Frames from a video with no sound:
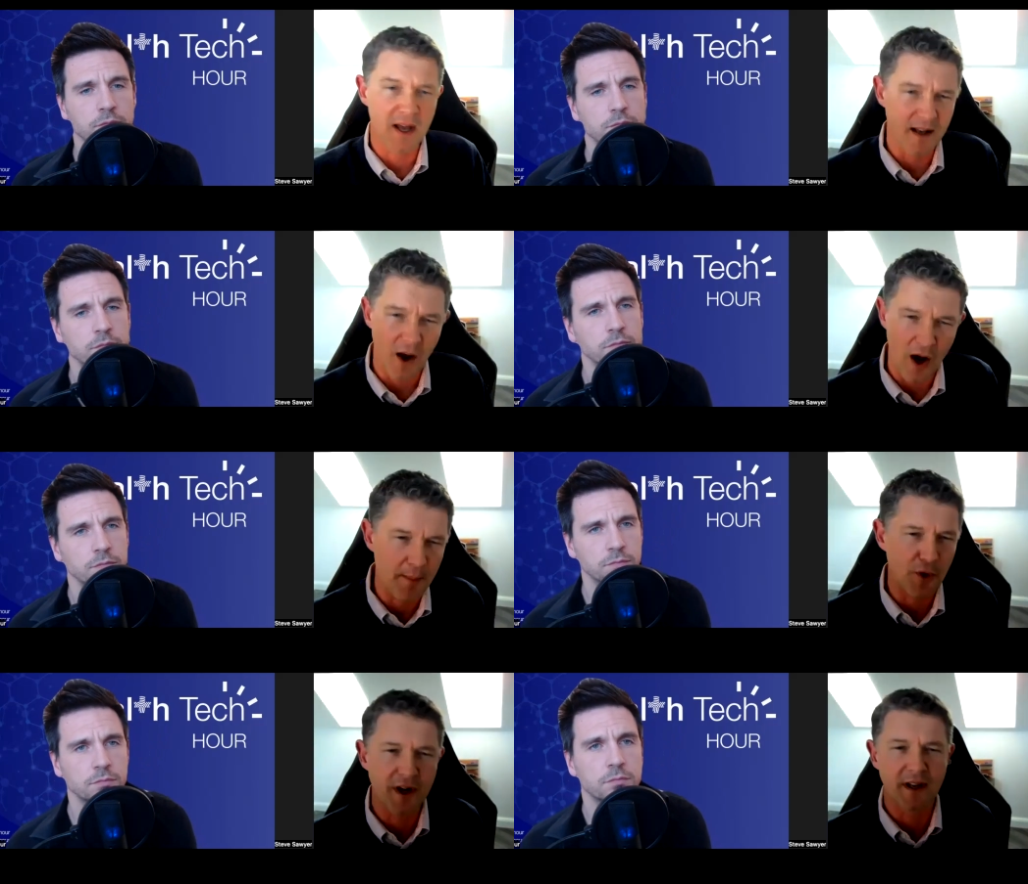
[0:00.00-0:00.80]

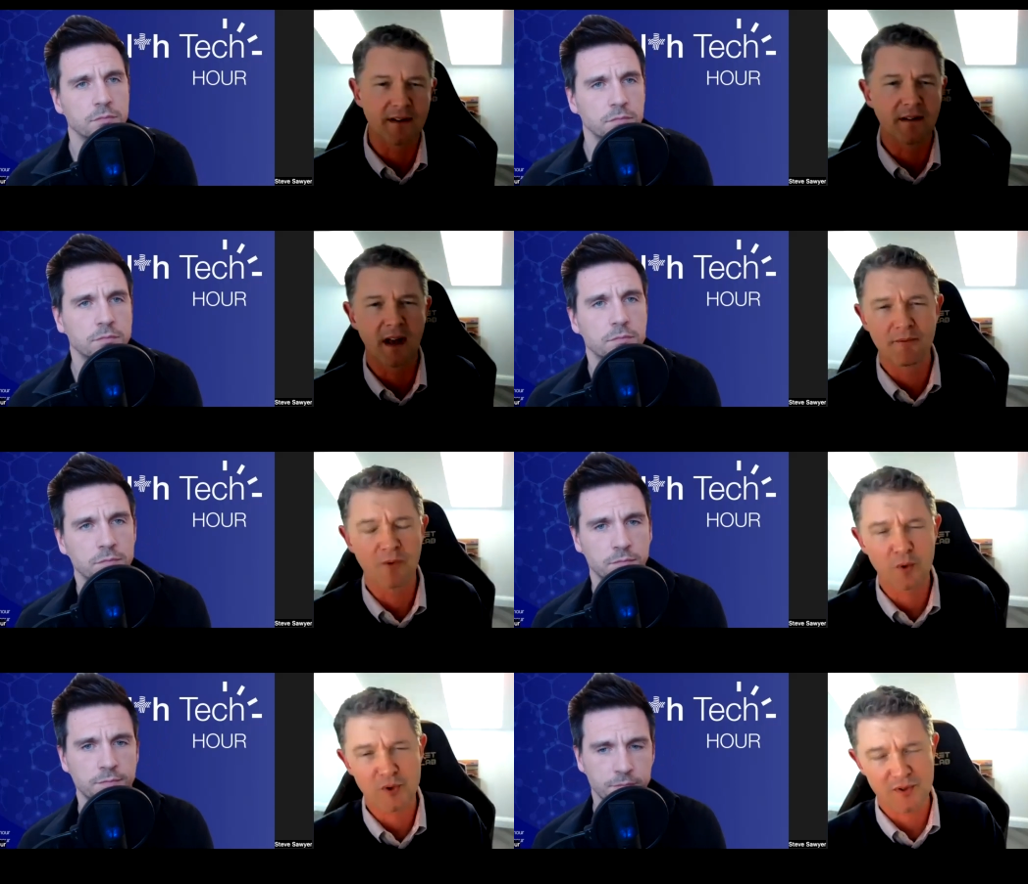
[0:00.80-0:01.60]
Speaker 1: library and, and
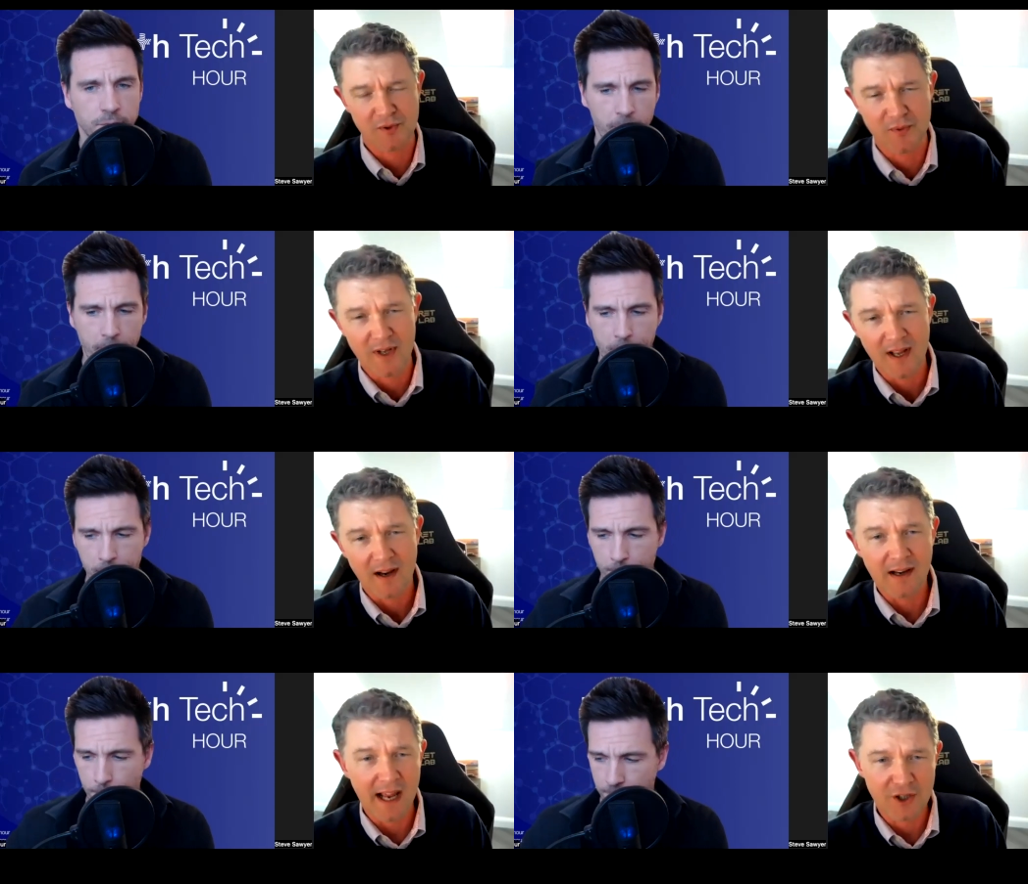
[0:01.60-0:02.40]
all sorts of
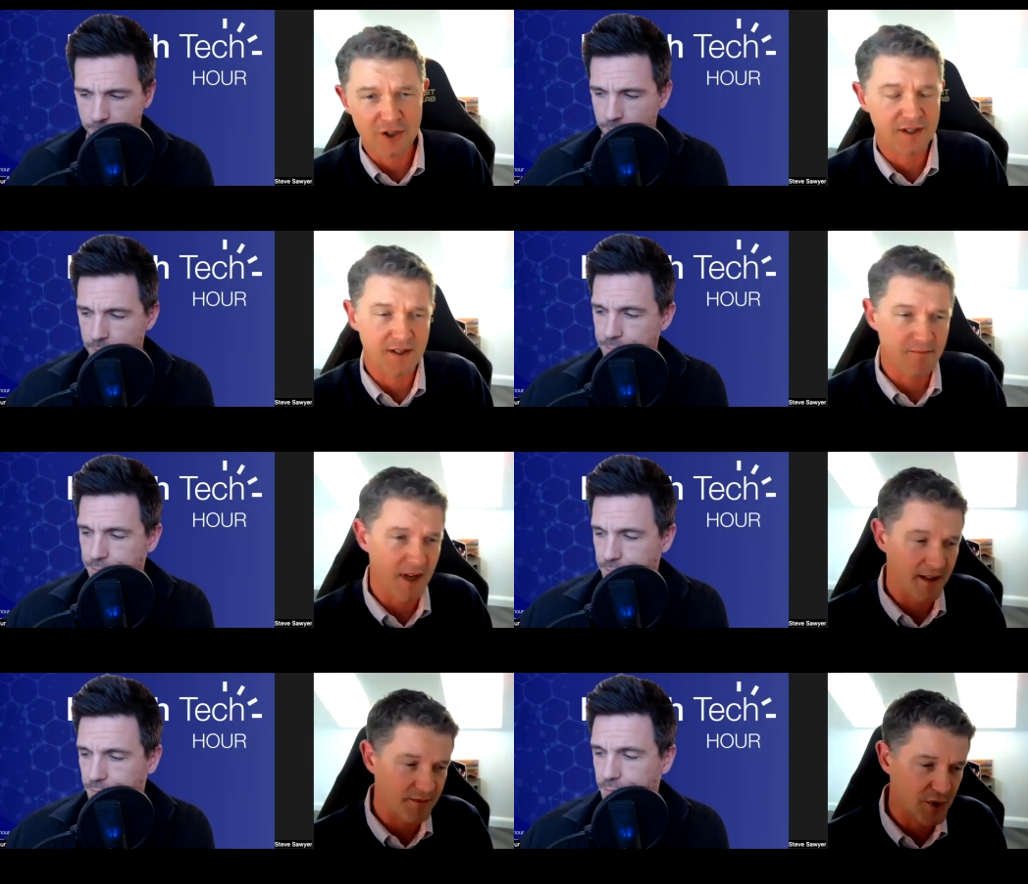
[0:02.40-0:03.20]
lectures and,
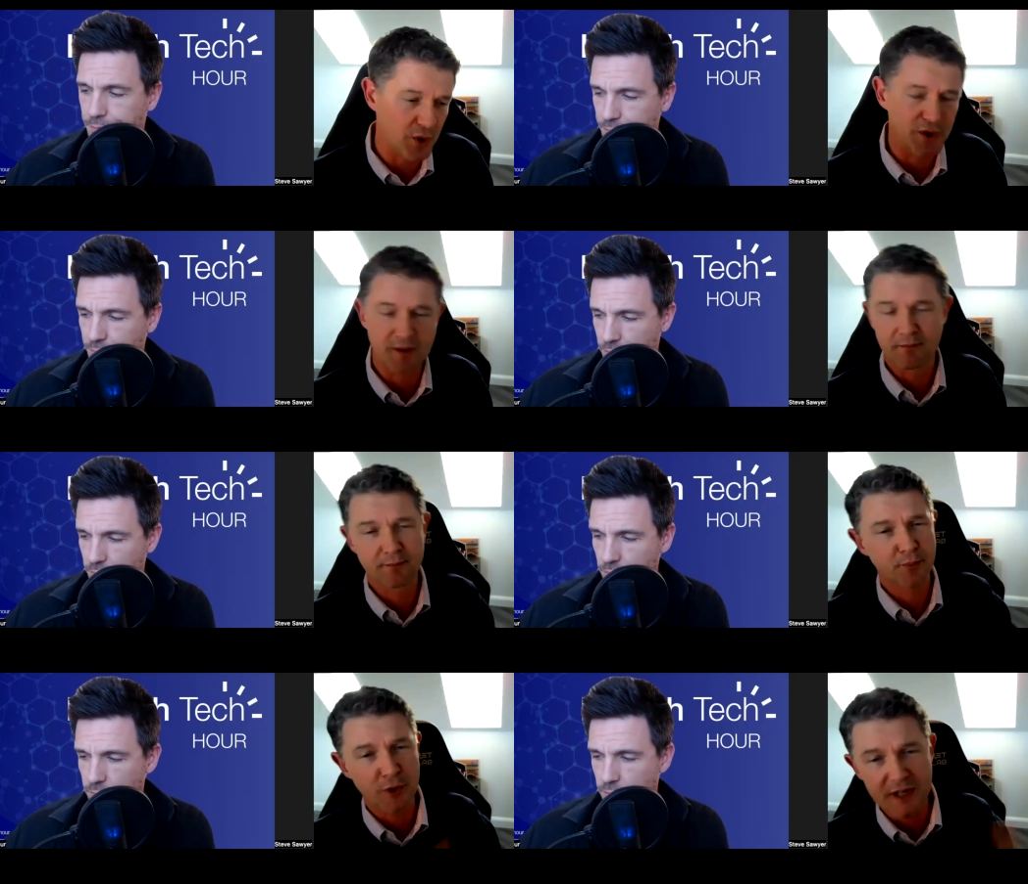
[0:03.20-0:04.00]
and tours and
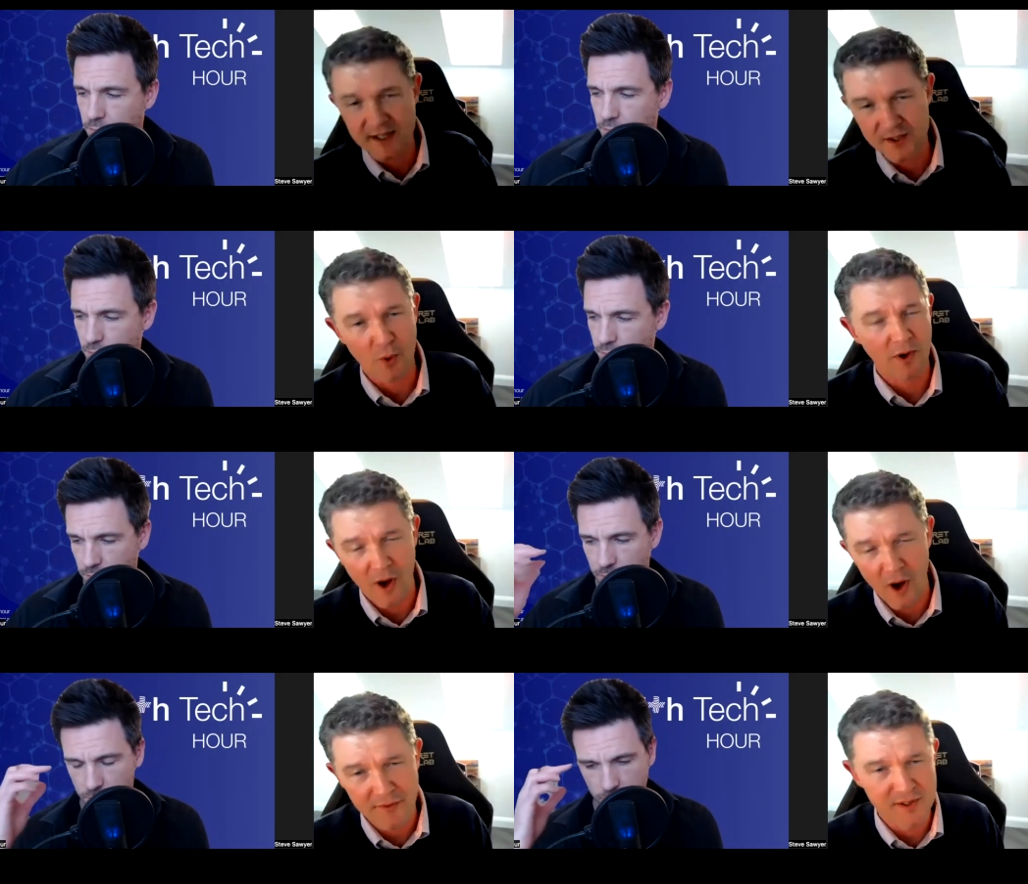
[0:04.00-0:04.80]
preschool and
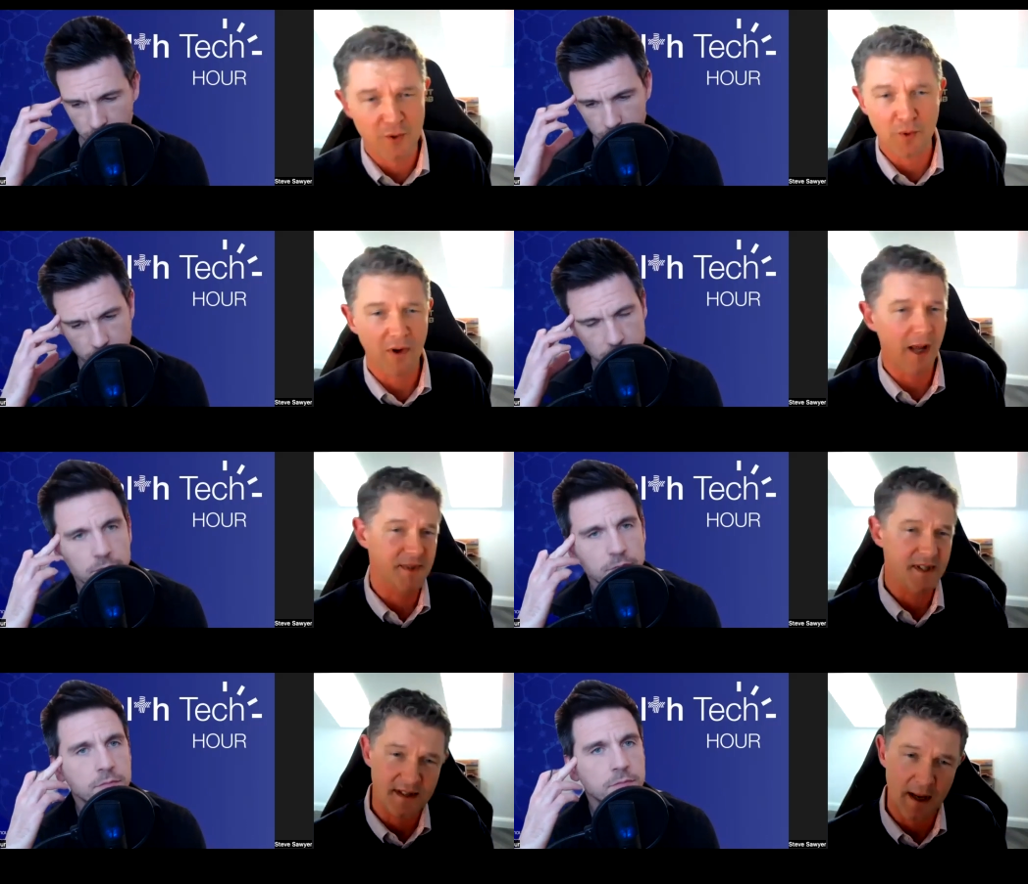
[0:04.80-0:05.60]
after school clubs
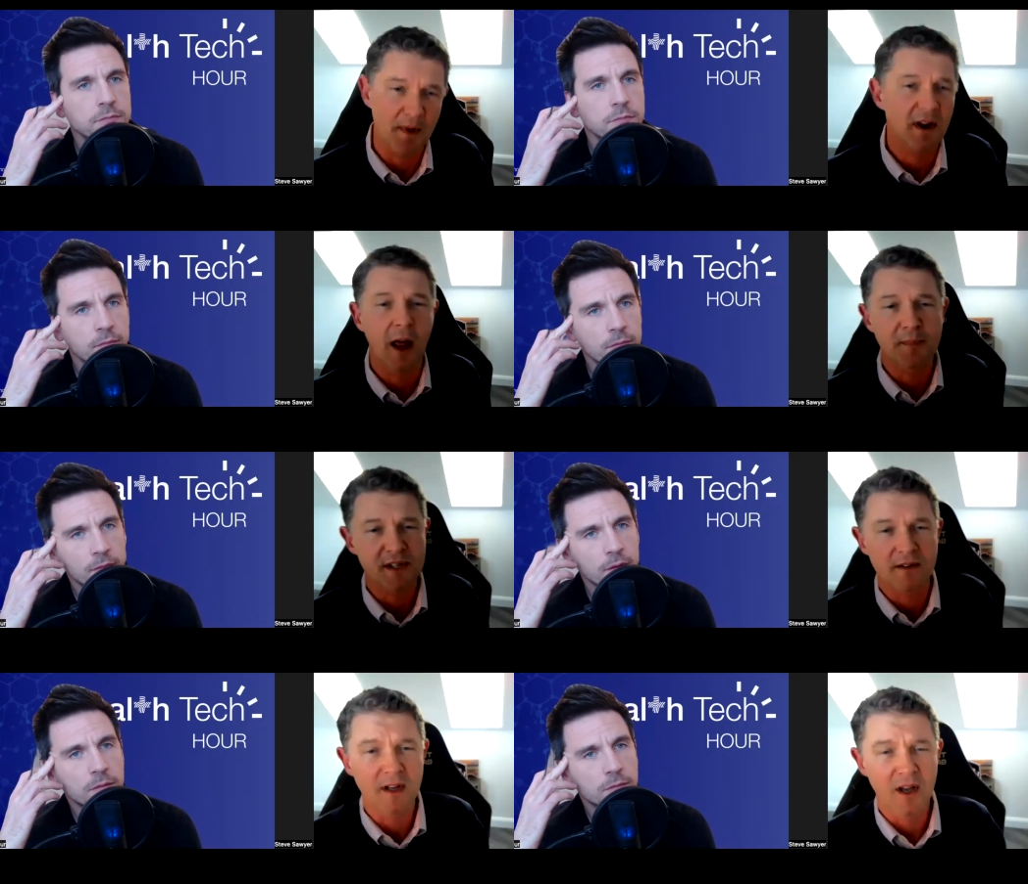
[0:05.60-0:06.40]
and summer clubs
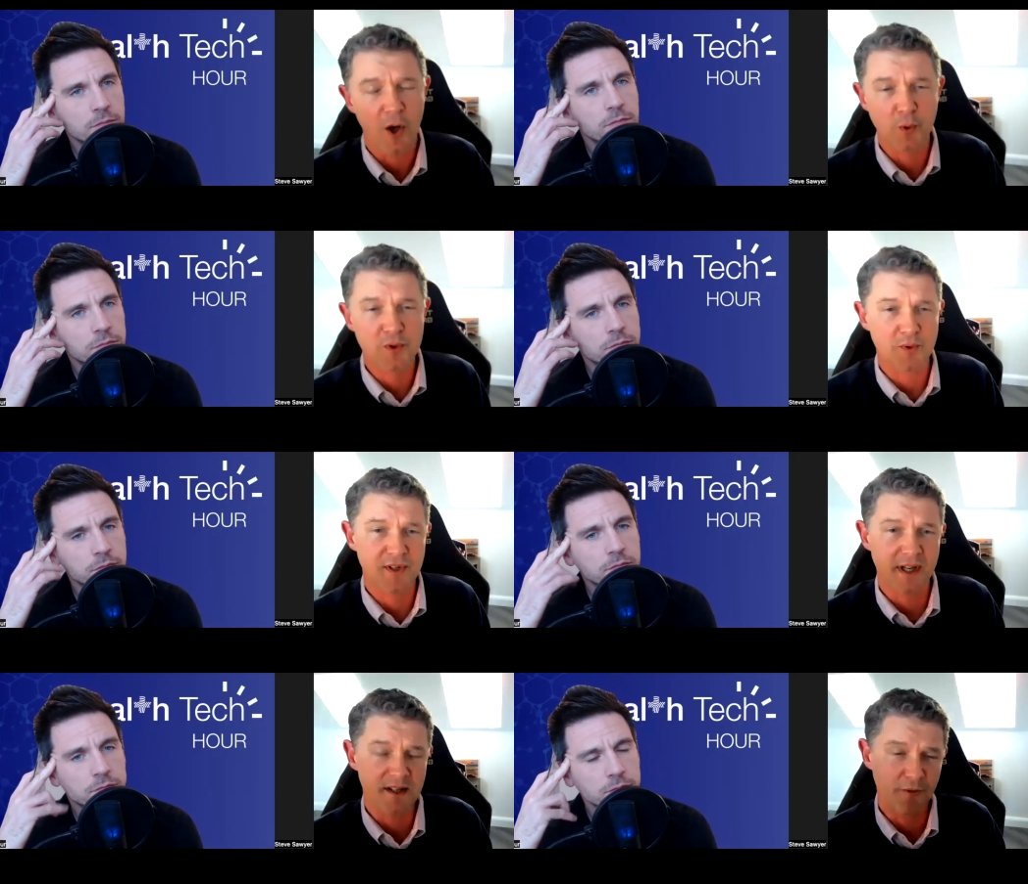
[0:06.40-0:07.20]
and, and all sorts of
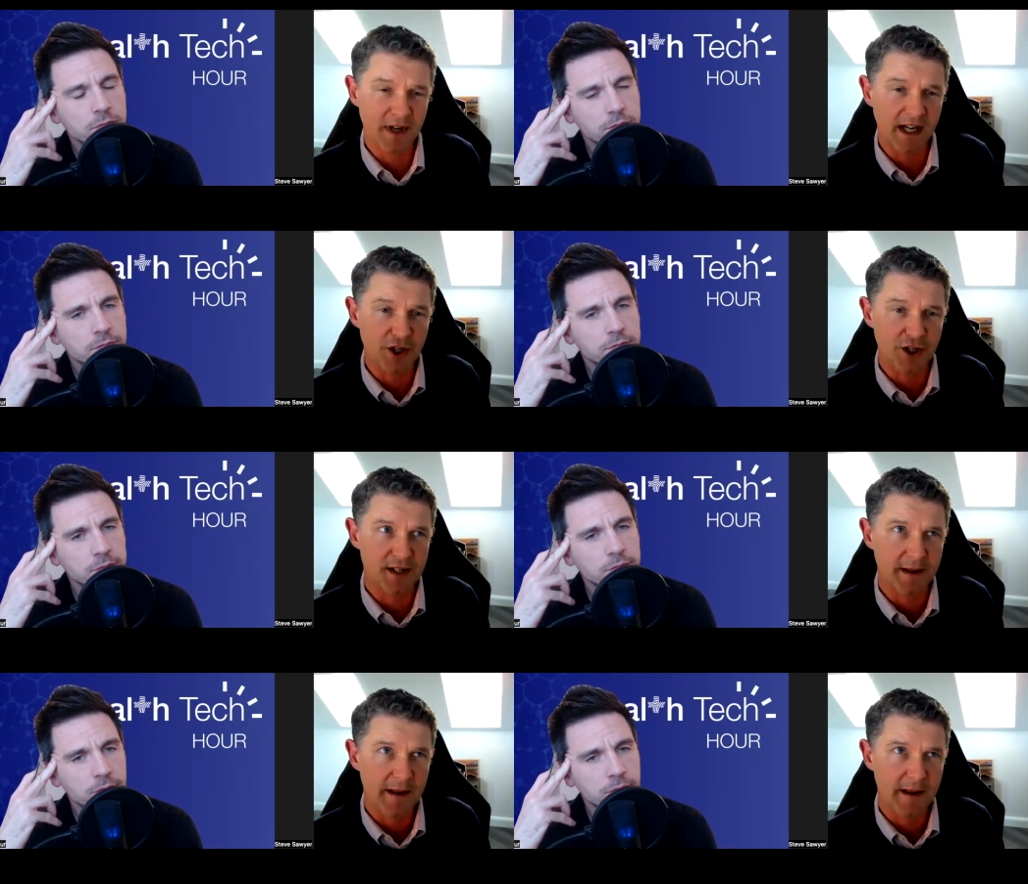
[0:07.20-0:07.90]
things that really just,